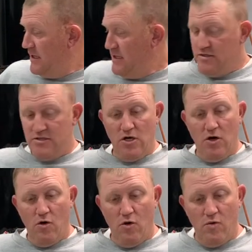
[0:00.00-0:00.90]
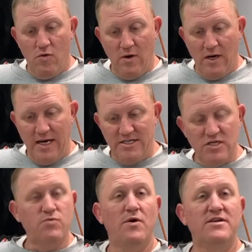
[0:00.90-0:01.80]
So I
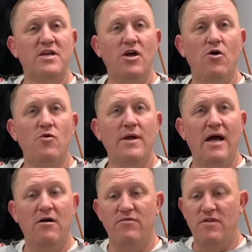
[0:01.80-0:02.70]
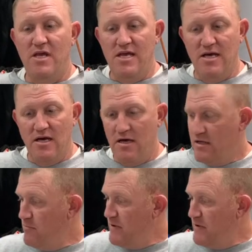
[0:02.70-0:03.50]
just wanted to go down the